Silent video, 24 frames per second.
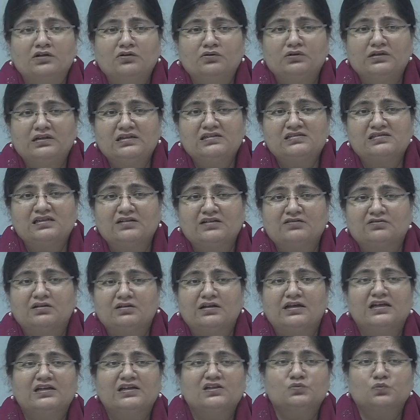to
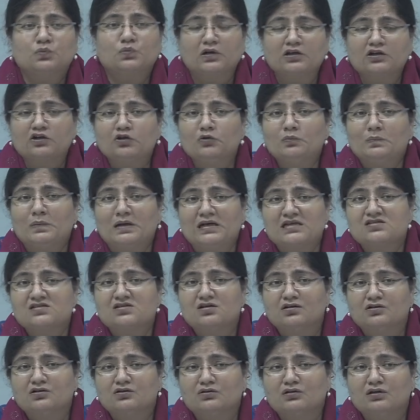decentralize, what to pass
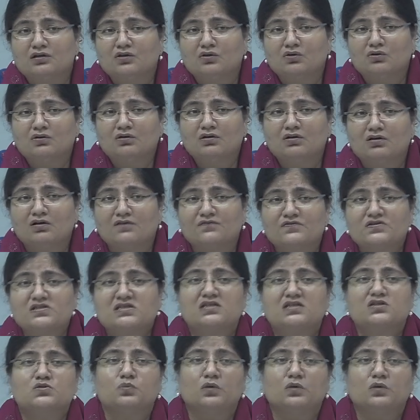on to the local offices,